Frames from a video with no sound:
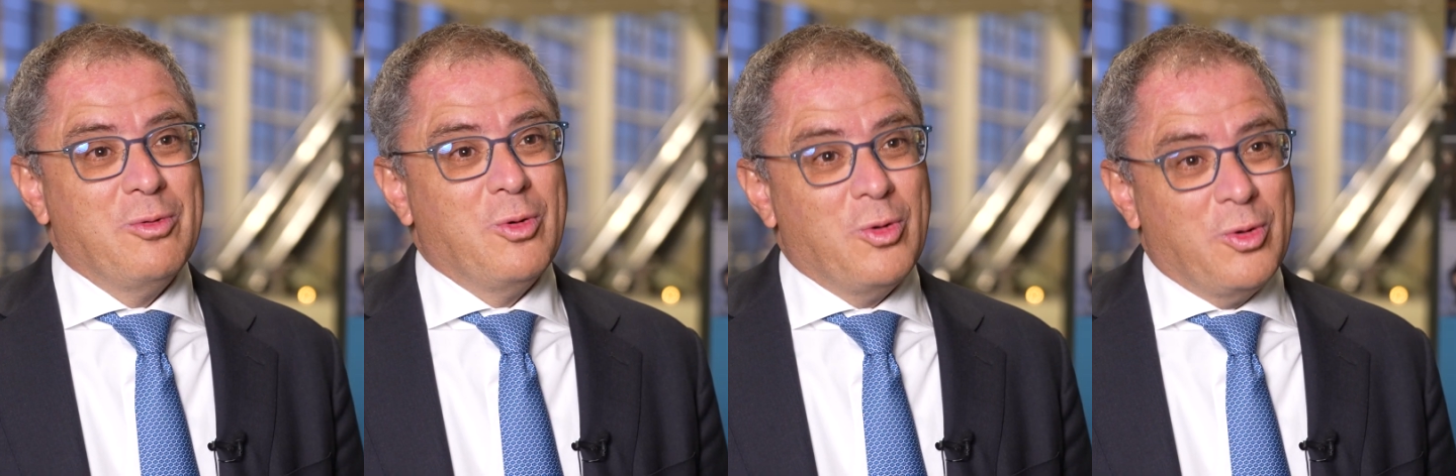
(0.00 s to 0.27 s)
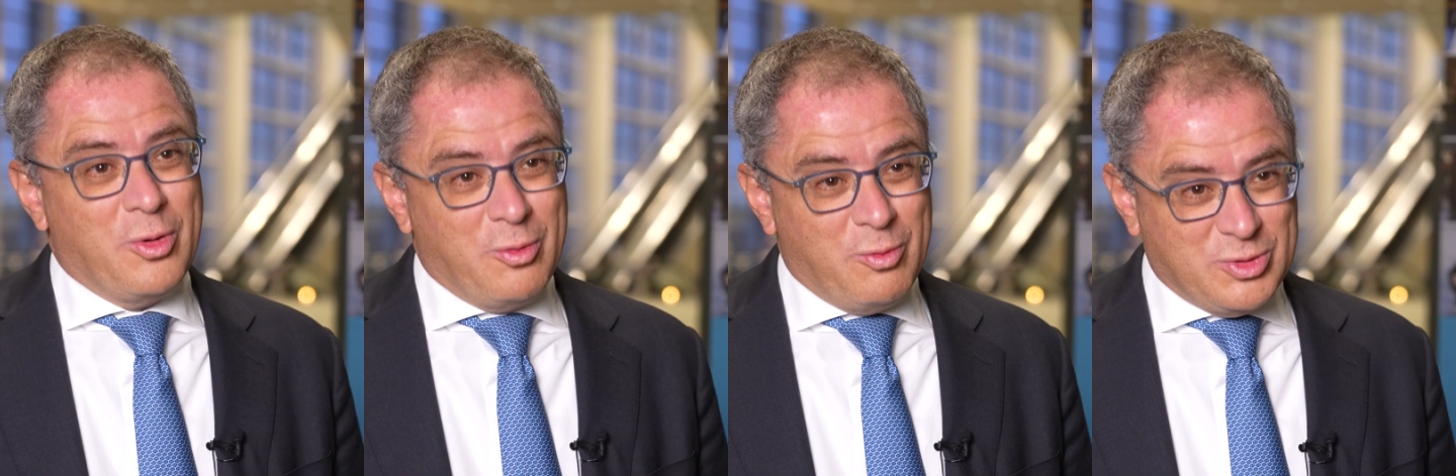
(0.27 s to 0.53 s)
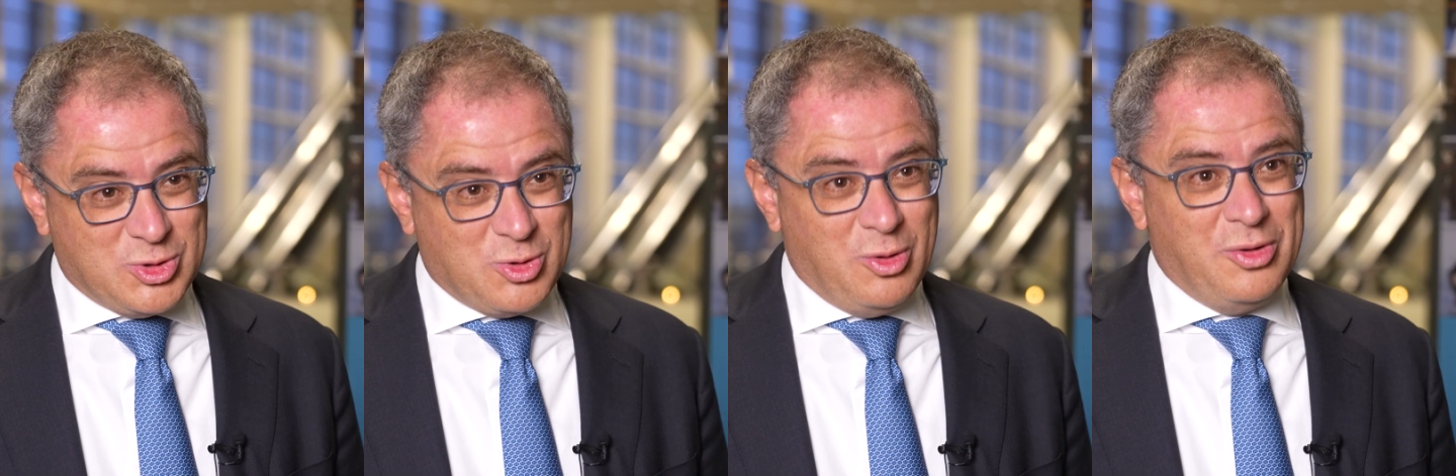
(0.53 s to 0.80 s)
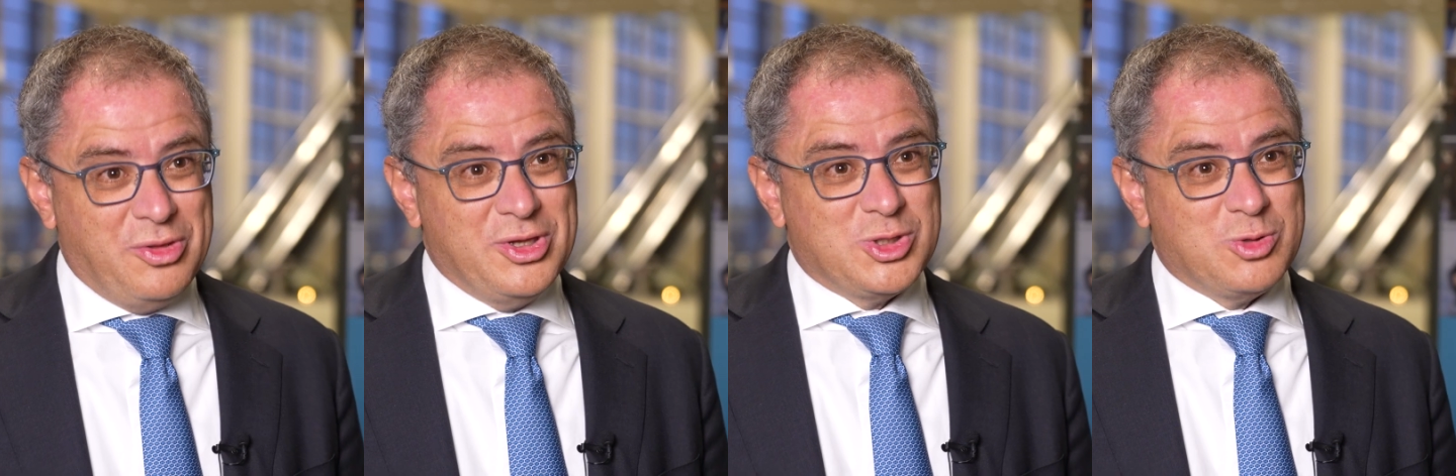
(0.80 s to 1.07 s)
or what's
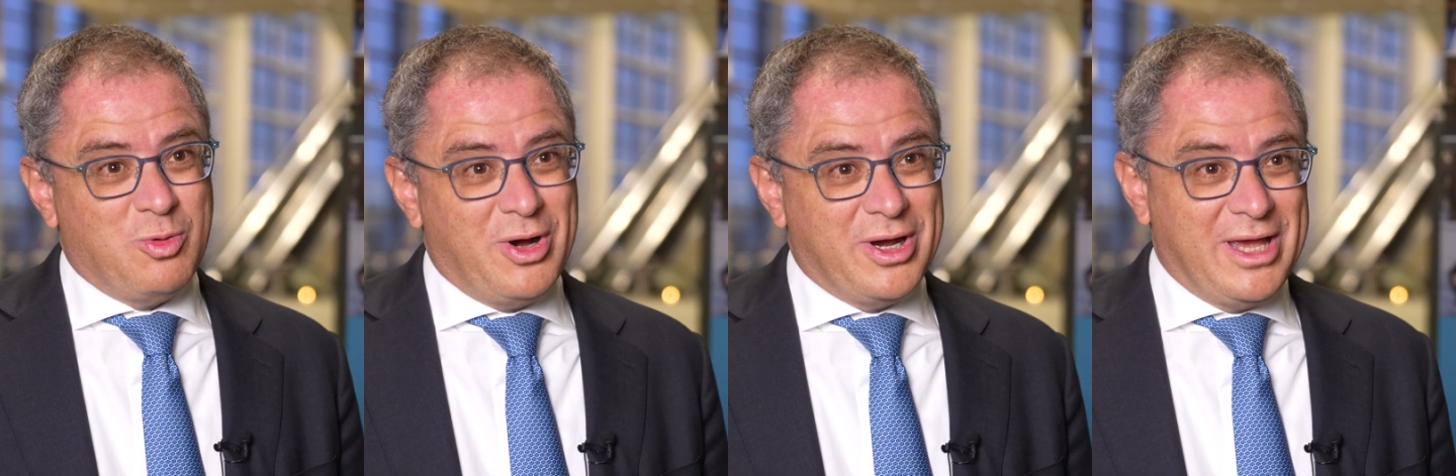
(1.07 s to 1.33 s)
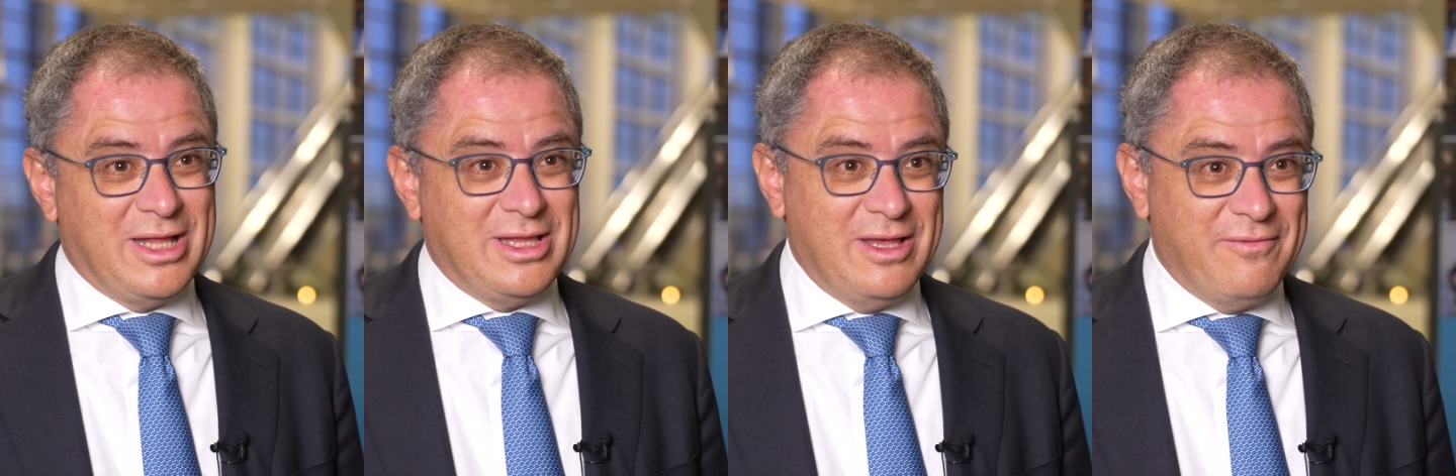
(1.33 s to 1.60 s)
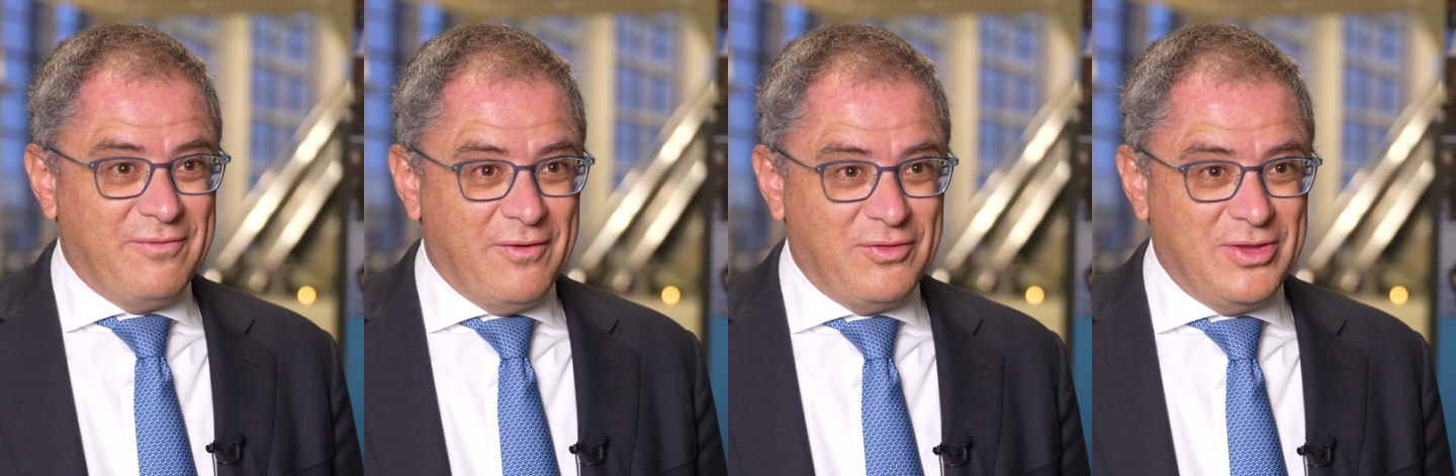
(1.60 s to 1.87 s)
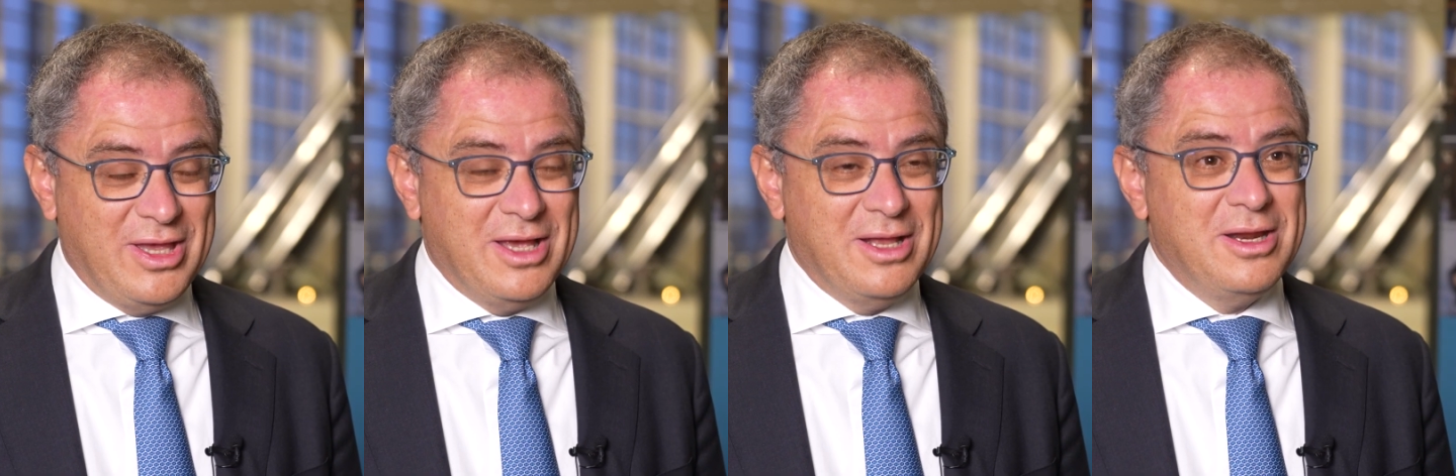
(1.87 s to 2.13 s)
called the SWOG
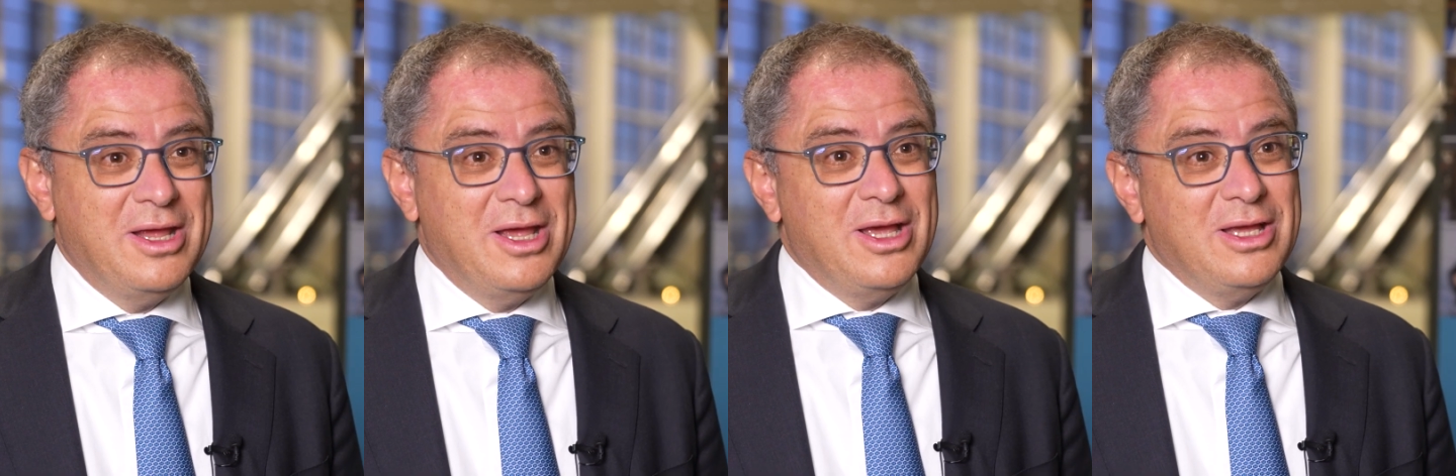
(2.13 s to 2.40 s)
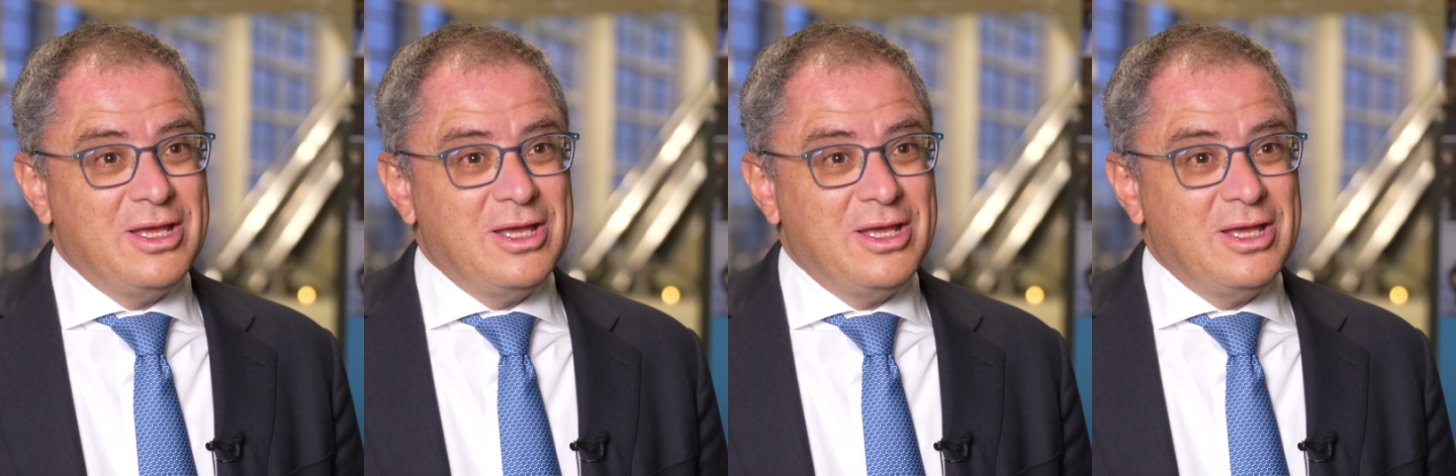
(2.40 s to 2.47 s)
1815.